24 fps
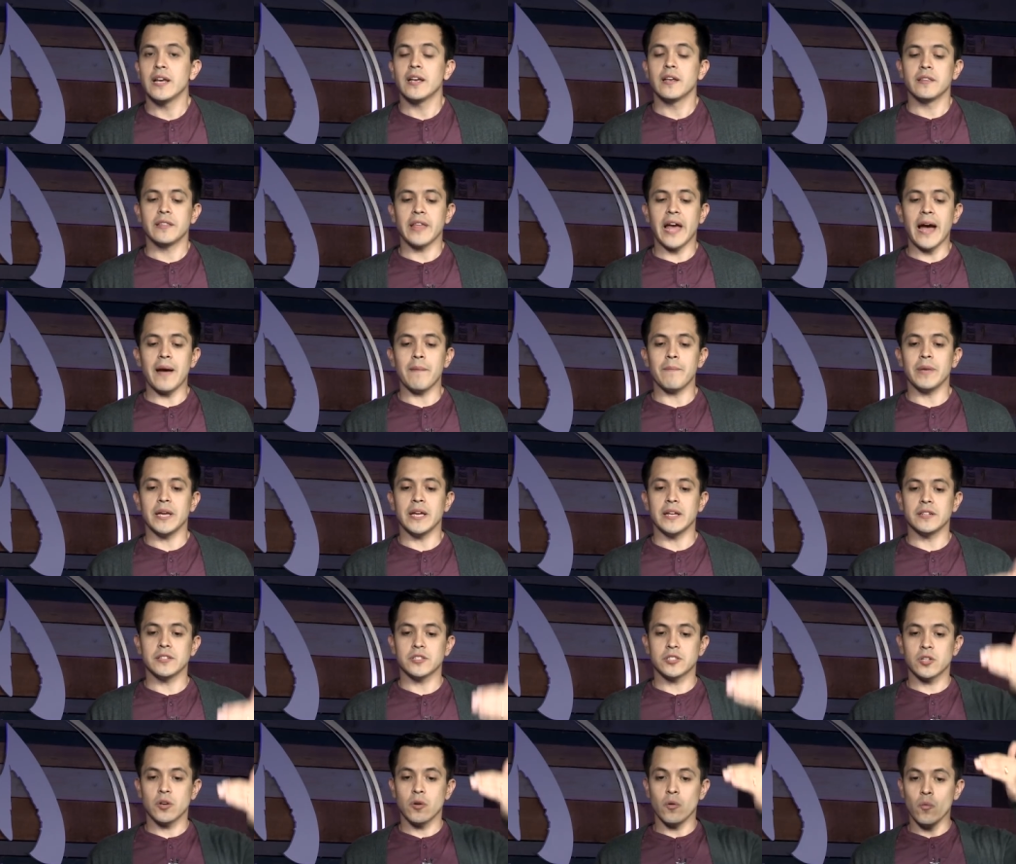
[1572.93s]
That
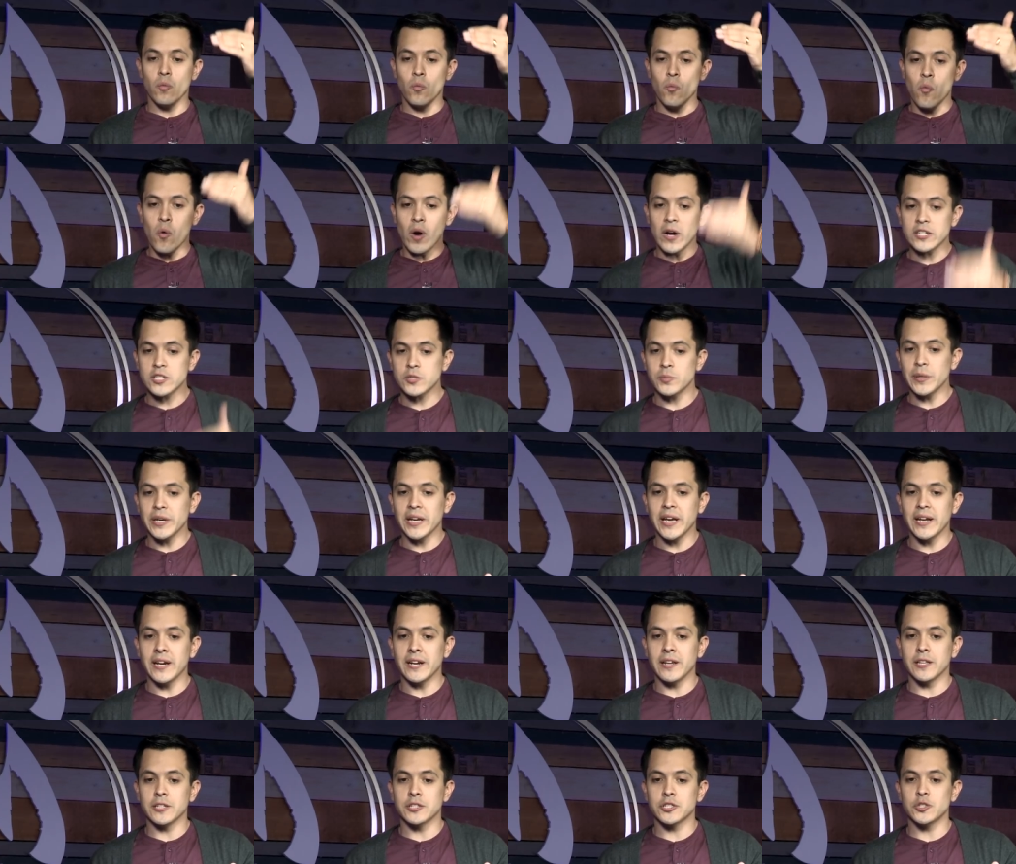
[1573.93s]
means once we get
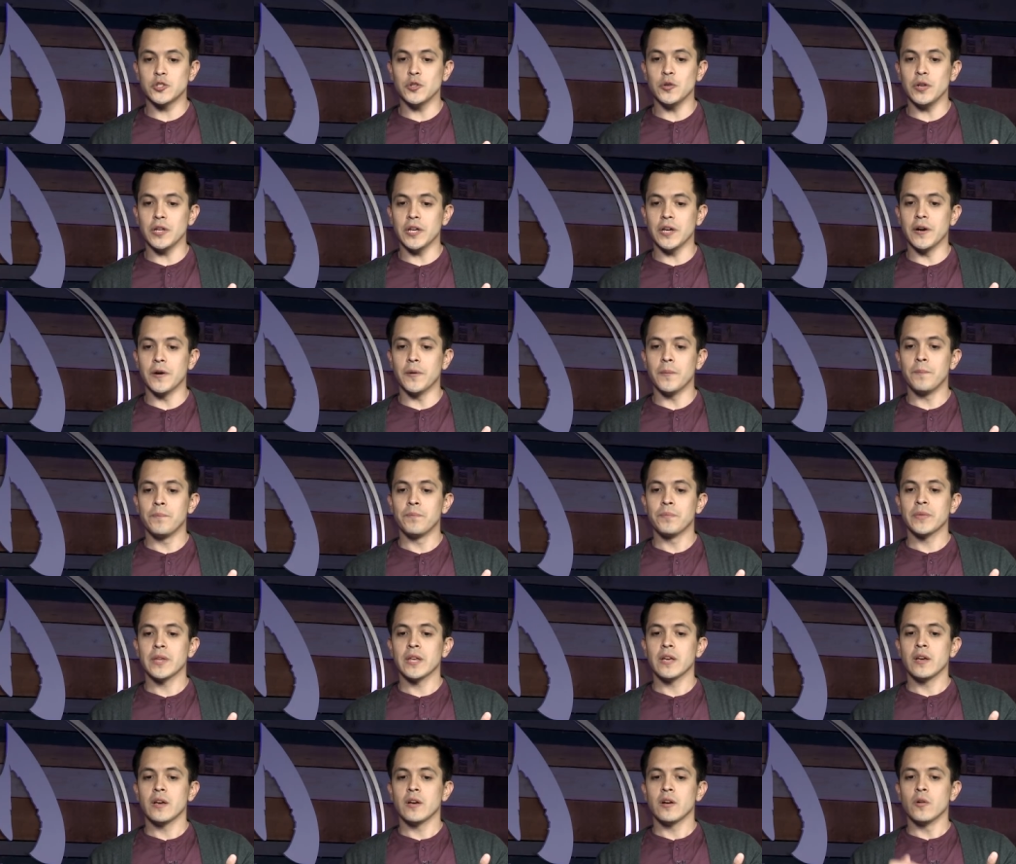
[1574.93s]
into the studio,
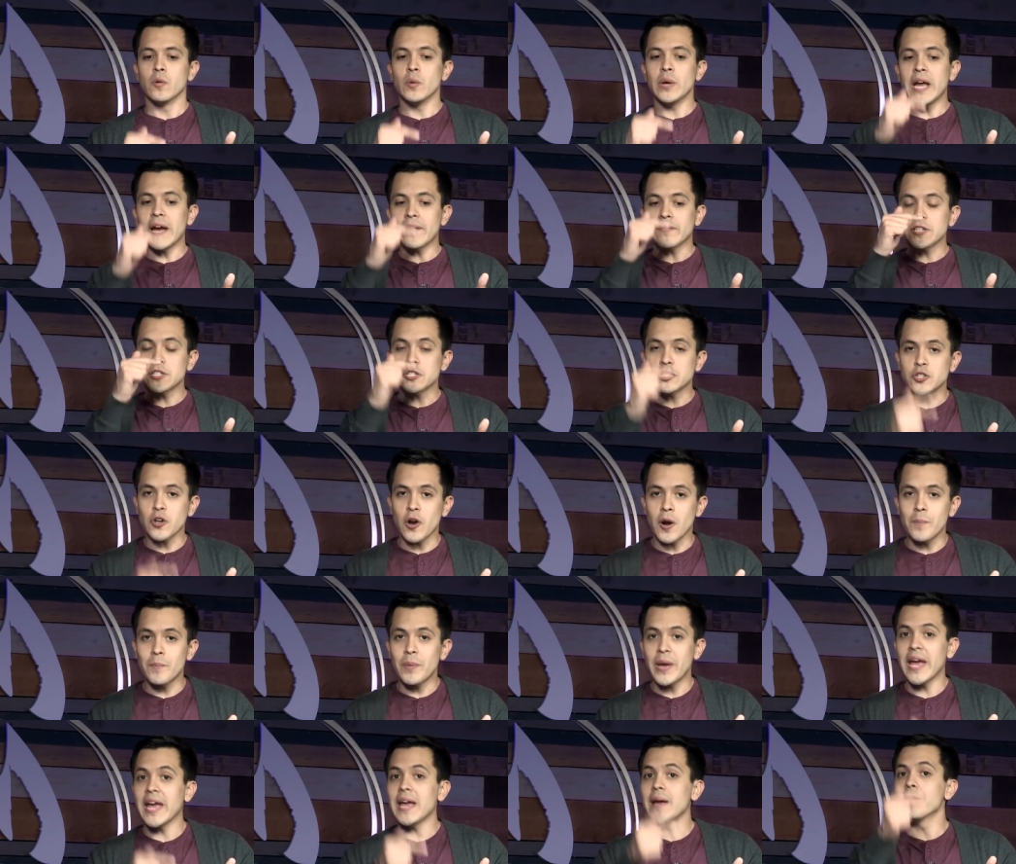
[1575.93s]
we have to start
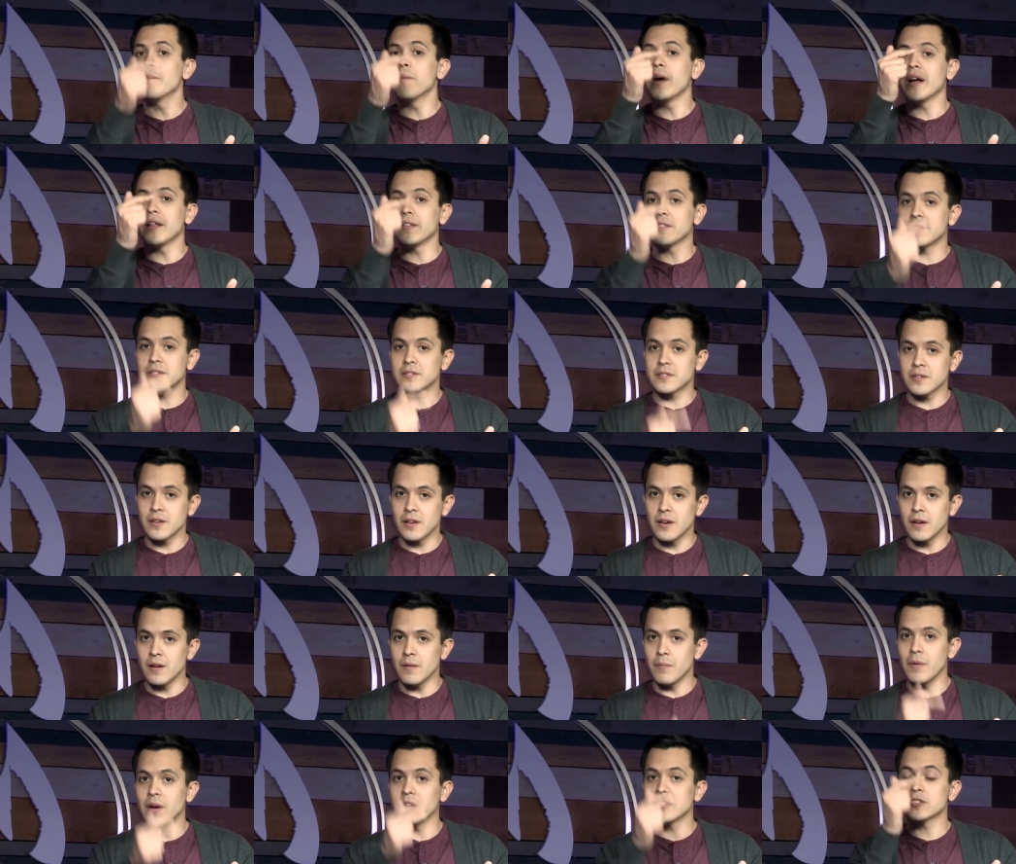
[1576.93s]
paying months
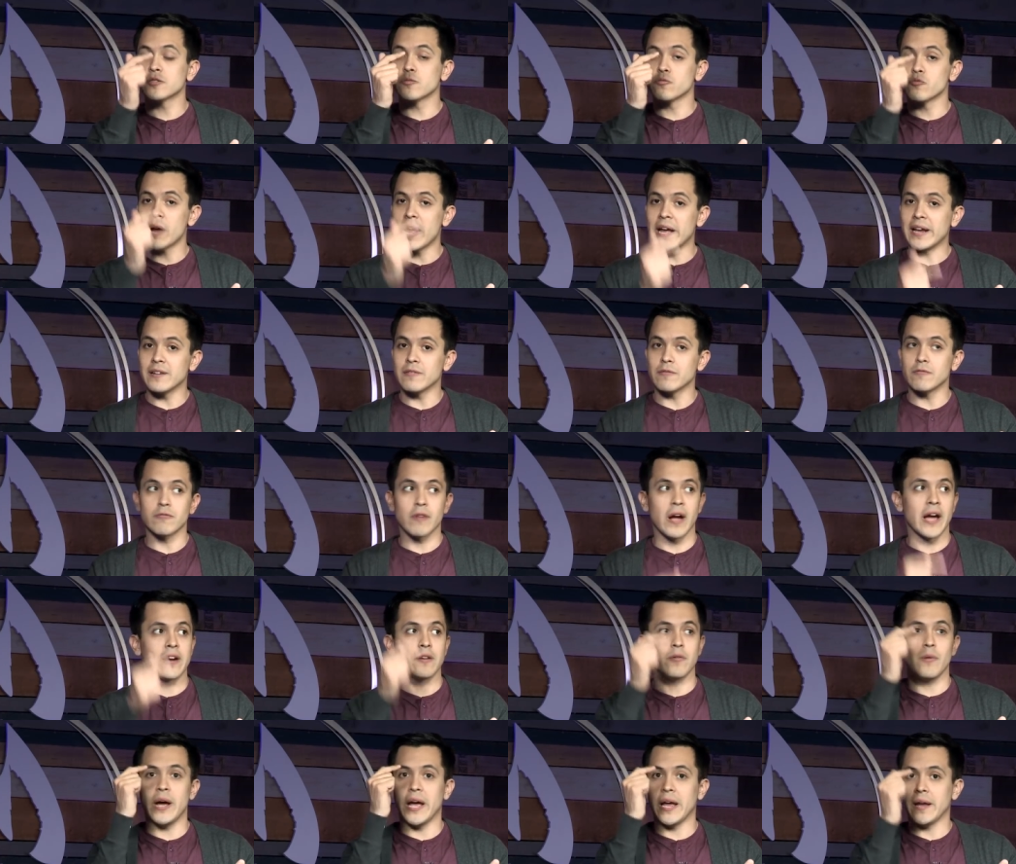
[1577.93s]
months rent right
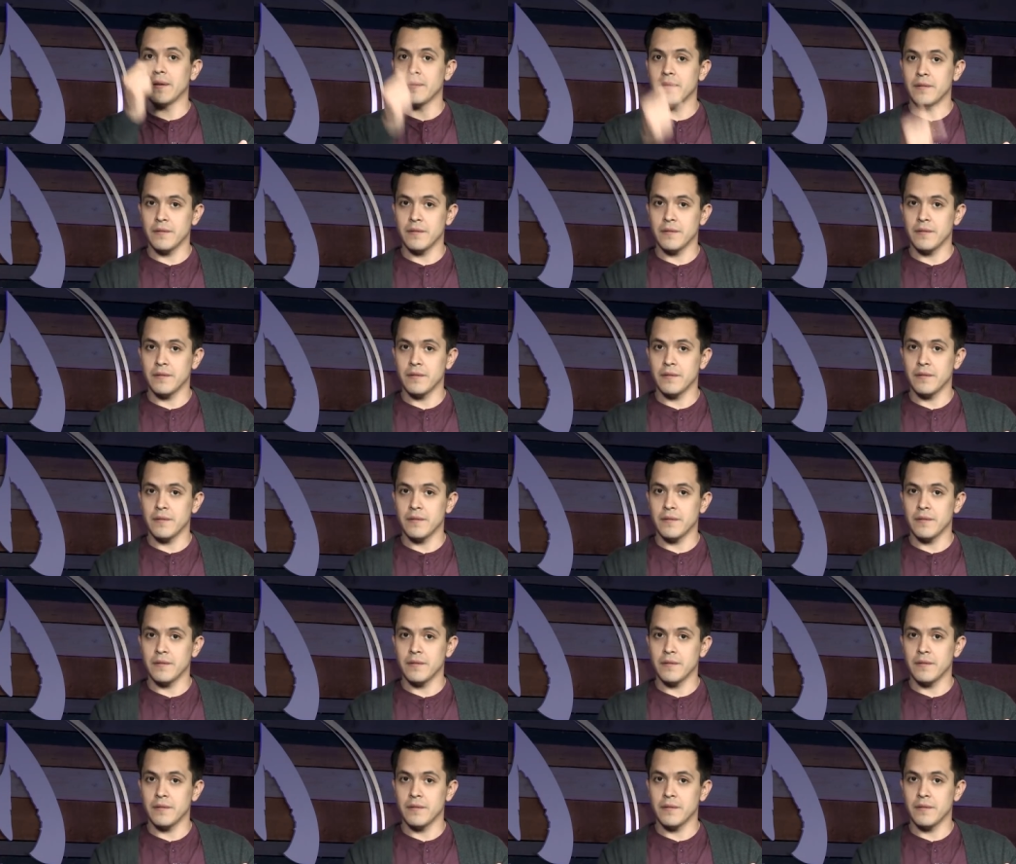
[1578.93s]
away,